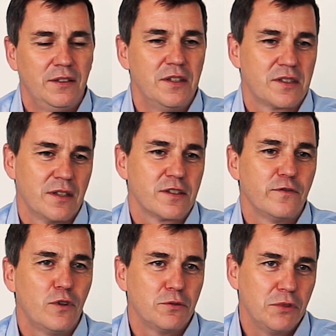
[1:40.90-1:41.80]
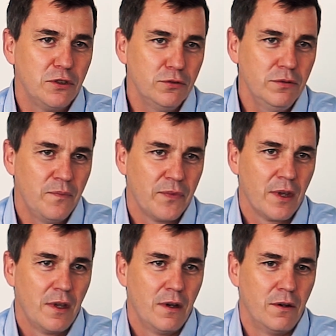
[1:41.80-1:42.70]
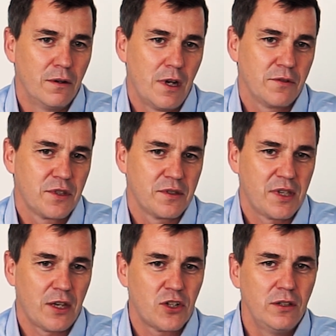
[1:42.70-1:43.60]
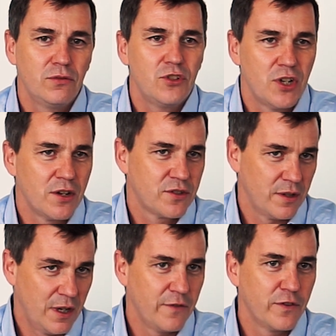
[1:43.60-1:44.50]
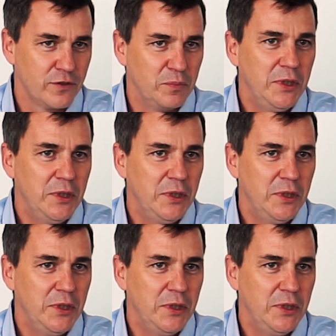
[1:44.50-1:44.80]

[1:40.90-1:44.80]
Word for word: The essence of what we do allows us actually to change the life of the